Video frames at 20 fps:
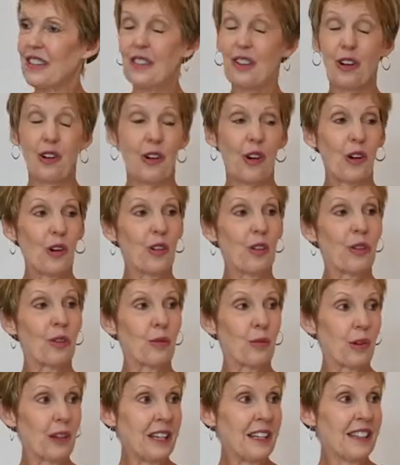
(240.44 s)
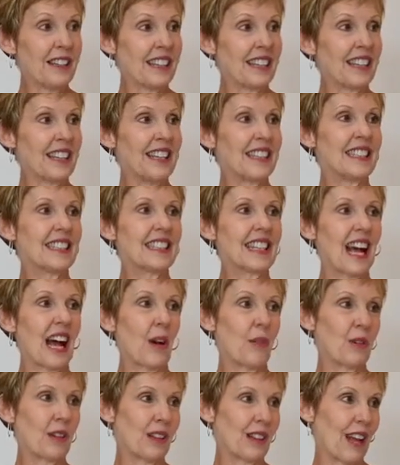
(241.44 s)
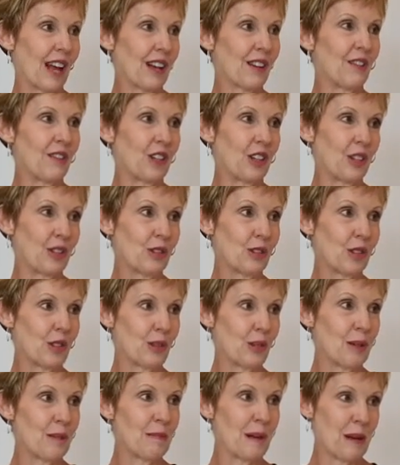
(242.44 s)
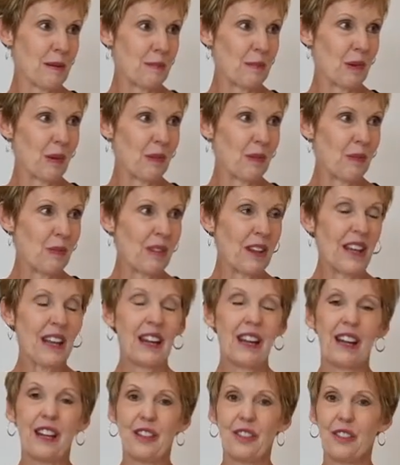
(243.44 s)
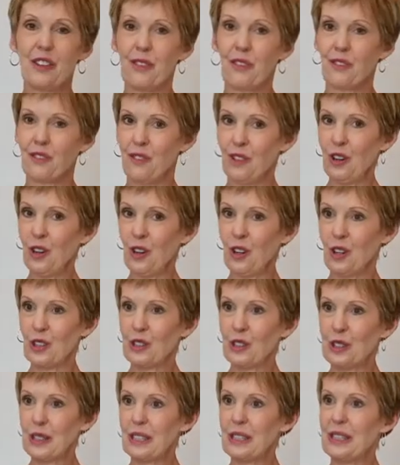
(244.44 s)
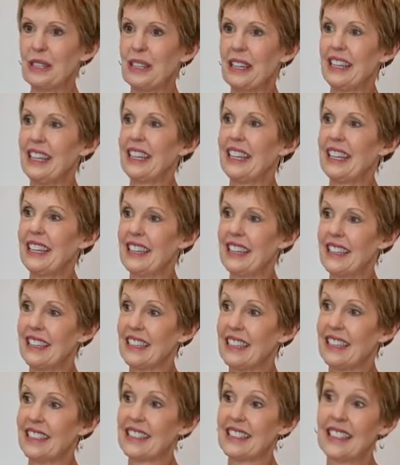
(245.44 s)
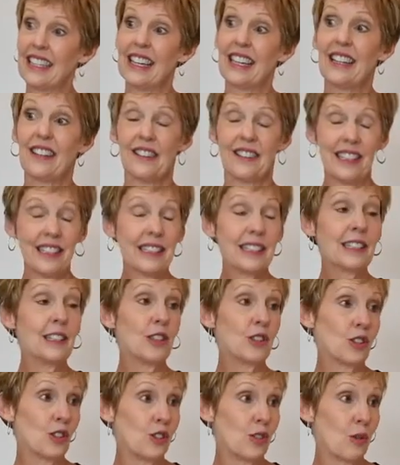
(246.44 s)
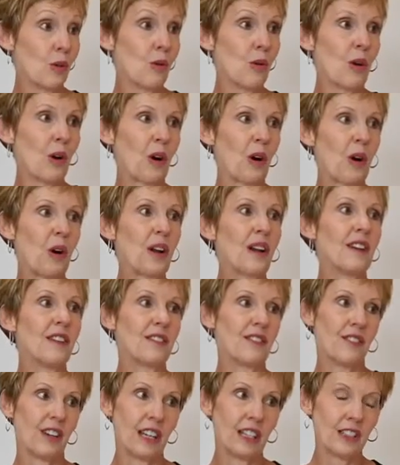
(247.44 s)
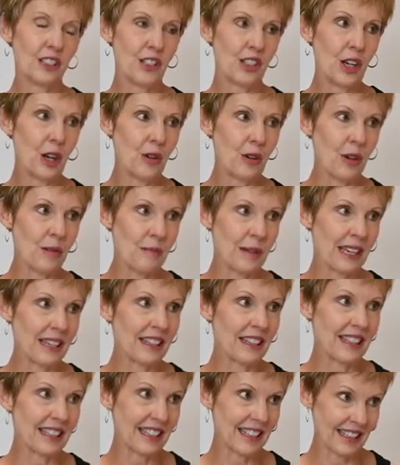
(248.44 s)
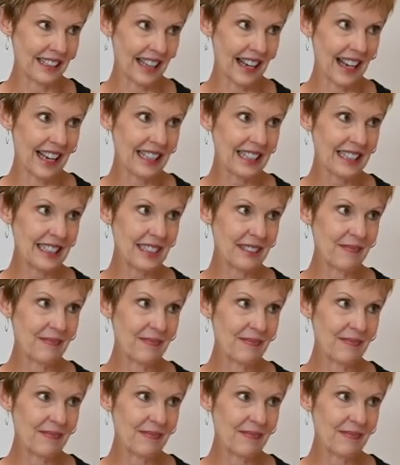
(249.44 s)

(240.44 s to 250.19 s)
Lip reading: there are 3 things I would like for you to remember. The first is this is your Face Yoga Method class.